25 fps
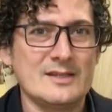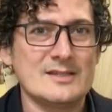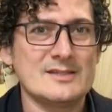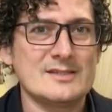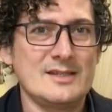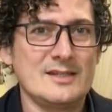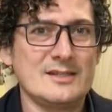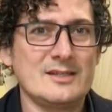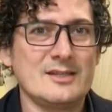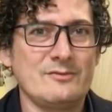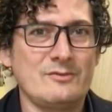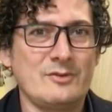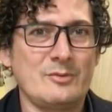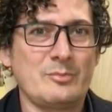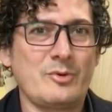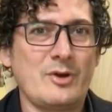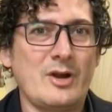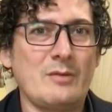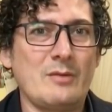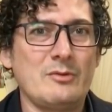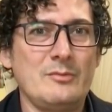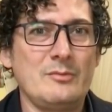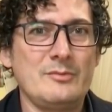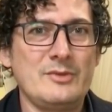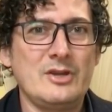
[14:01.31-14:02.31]
the extent of the
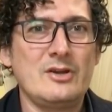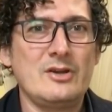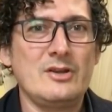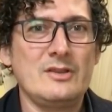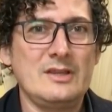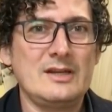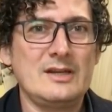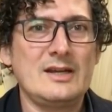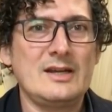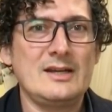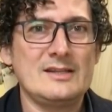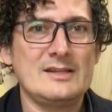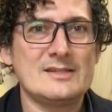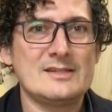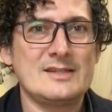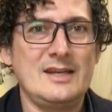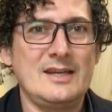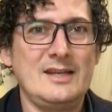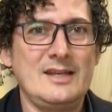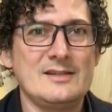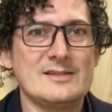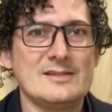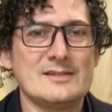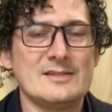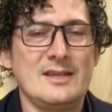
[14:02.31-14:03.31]
problem here in the United
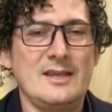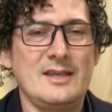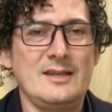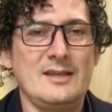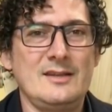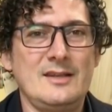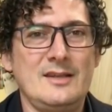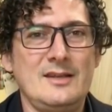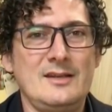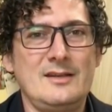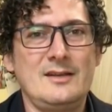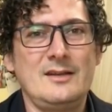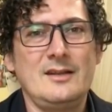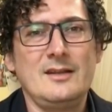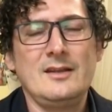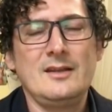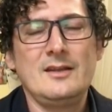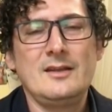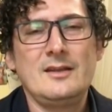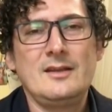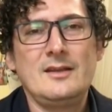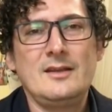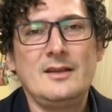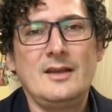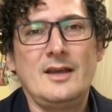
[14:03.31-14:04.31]
States and then
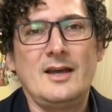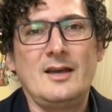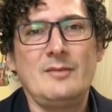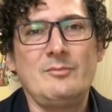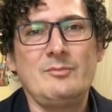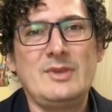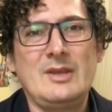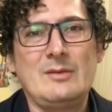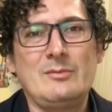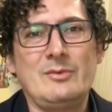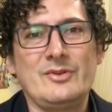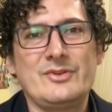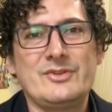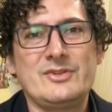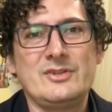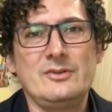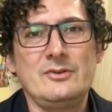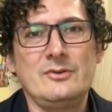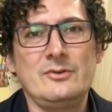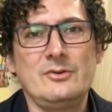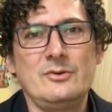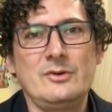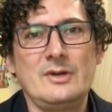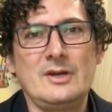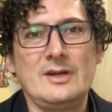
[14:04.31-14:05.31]
um, be able to
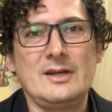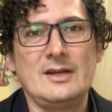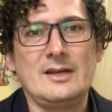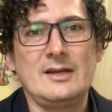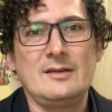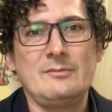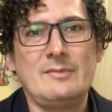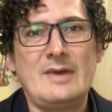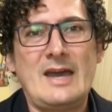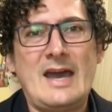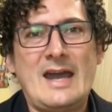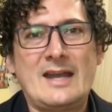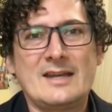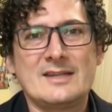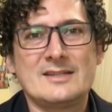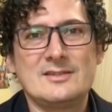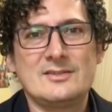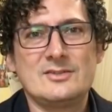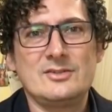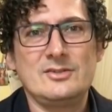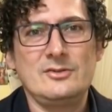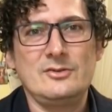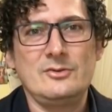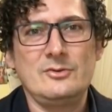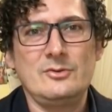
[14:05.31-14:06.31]
um, act
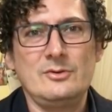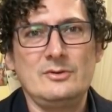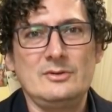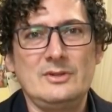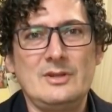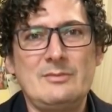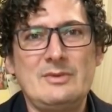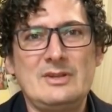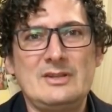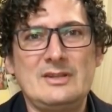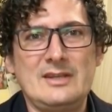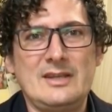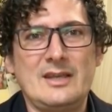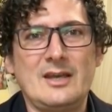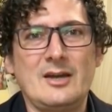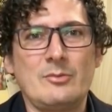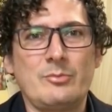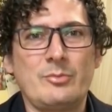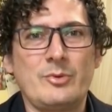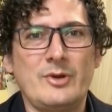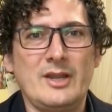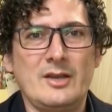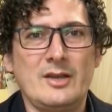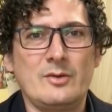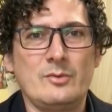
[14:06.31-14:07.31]
to limit the
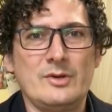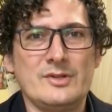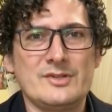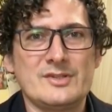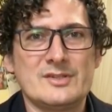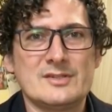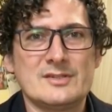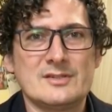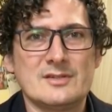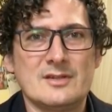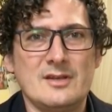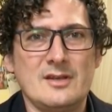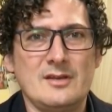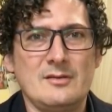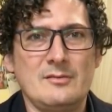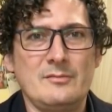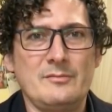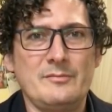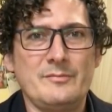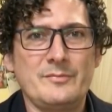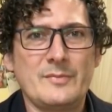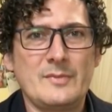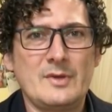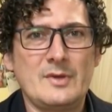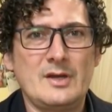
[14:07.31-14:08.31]
outbreak once
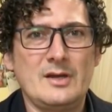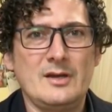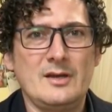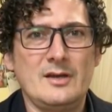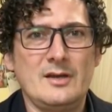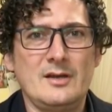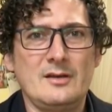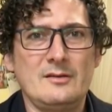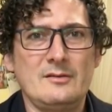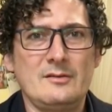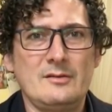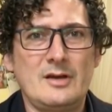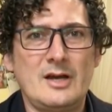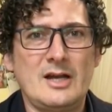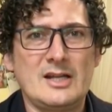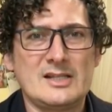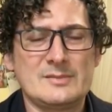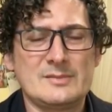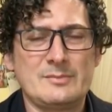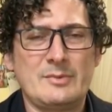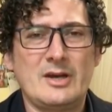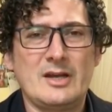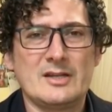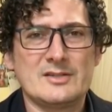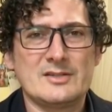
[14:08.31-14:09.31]
um, Uh,
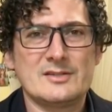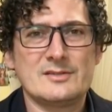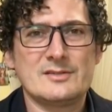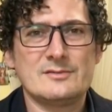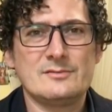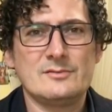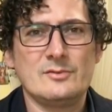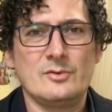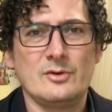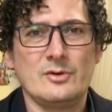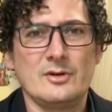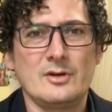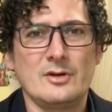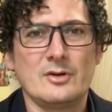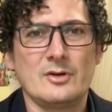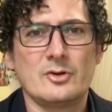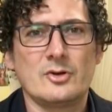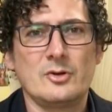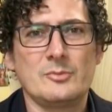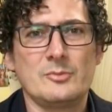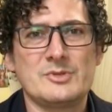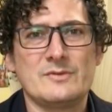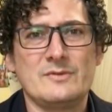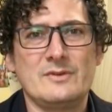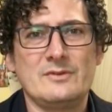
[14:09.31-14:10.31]
hotspots or, or
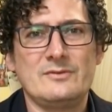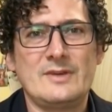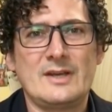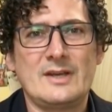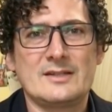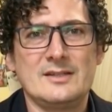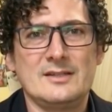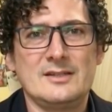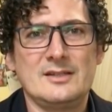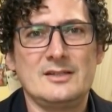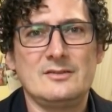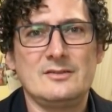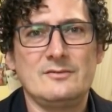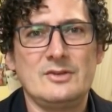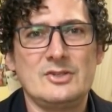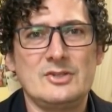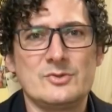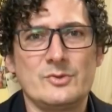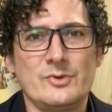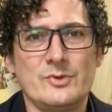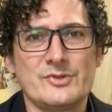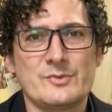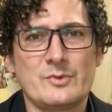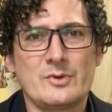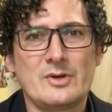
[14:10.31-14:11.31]
groups of infected
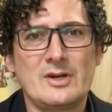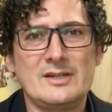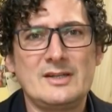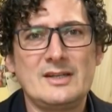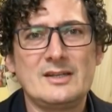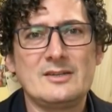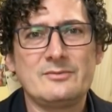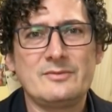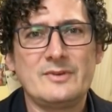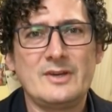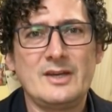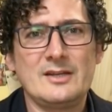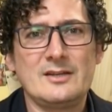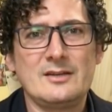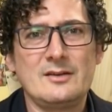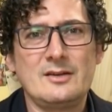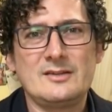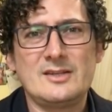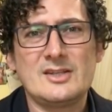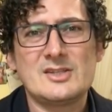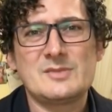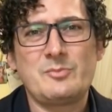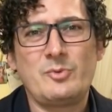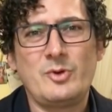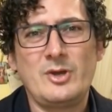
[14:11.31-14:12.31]
individuals were identified.
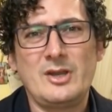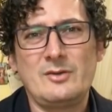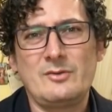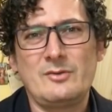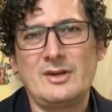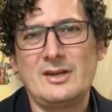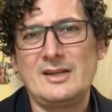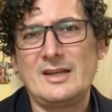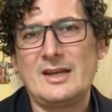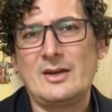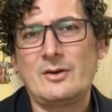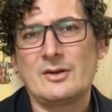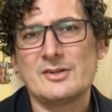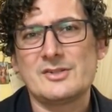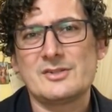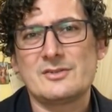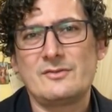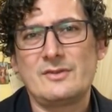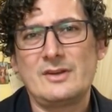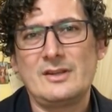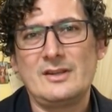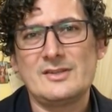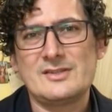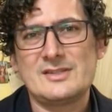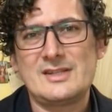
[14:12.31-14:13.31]
At this point right now, our
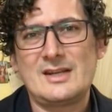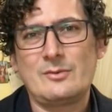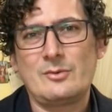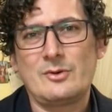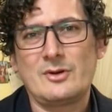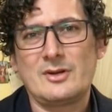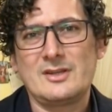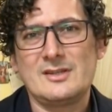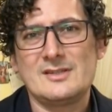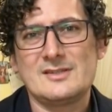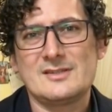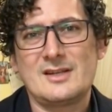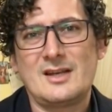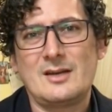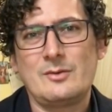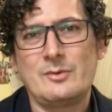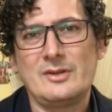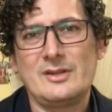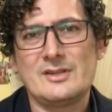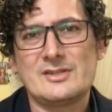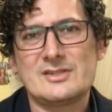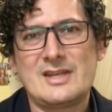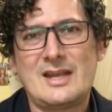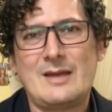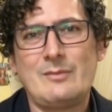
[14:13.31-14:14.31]
surveillance network is not
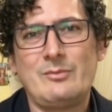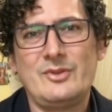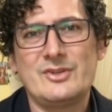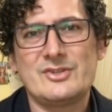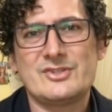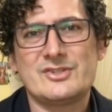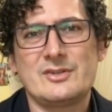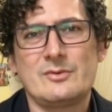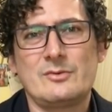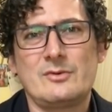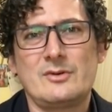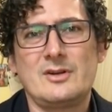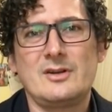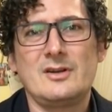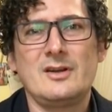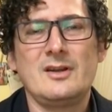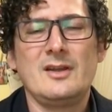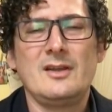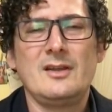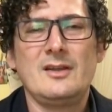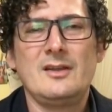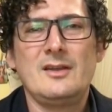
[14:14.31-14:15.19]
well established, so we're